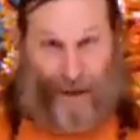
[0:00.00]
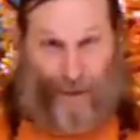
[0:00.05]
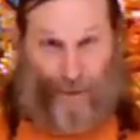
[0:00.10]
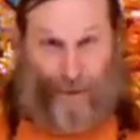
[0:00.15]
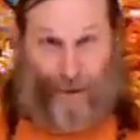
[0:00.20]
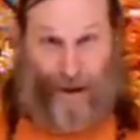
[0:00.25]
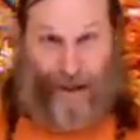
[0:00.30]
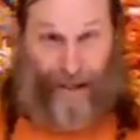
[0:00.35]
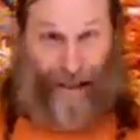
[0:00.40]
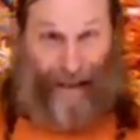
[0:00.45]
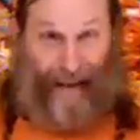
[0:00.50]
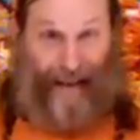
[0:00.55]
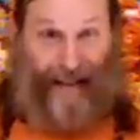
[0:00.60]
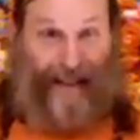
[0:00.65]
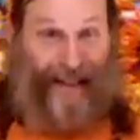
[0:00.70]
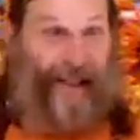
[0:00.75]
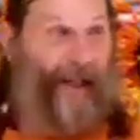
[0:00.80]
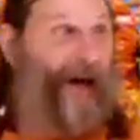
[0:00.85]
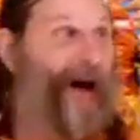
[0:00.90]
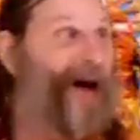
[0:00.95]
you're really
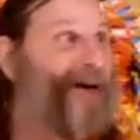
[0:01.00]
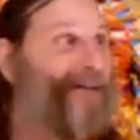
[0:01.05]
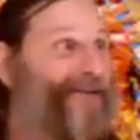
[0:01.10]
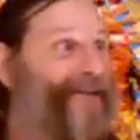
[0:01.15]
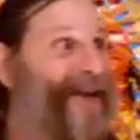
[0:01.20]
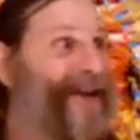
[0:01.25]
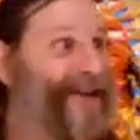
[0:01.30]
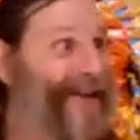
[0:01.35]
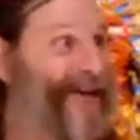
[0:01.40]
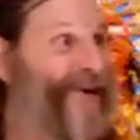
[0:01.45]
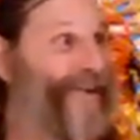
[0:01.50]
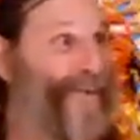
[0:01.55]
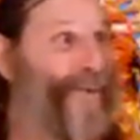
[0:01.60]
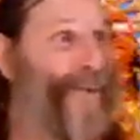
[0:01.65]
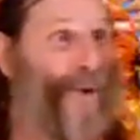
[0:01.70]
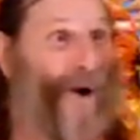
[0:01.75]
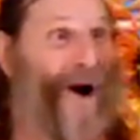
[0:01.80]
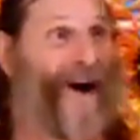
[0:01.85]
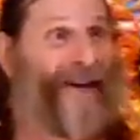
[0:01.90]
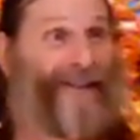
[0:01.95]
in love, then you
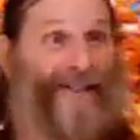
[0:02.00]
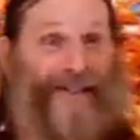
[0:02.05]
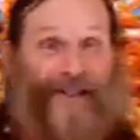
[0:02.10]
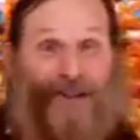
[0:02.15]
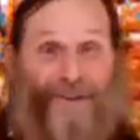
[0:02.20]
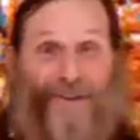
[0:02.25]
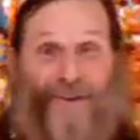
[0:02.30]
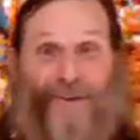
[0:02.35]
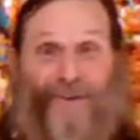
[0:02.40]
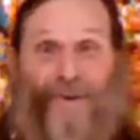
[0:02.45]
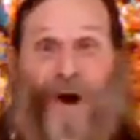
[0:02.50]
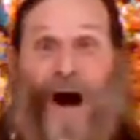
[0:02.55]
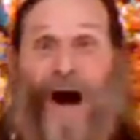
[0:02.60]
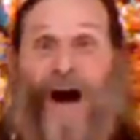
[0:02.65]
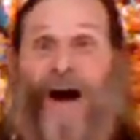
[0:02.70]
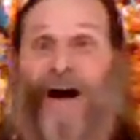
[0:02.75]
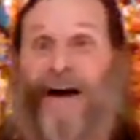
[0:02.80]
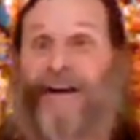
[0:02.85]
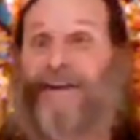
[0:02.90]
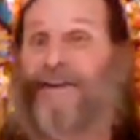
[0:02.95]
want to
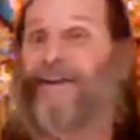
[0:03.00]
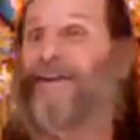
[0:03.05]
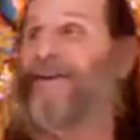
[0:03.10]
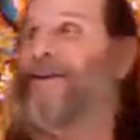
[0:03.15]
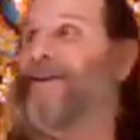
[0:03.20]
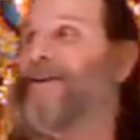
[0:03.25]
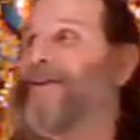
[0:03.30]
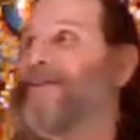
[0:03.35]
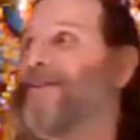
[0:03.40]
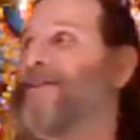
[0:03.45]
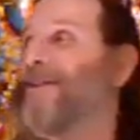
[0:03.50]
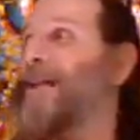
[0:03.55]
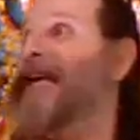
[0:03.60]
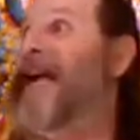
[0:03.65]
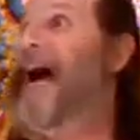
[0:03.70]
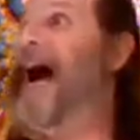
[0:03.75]
honor the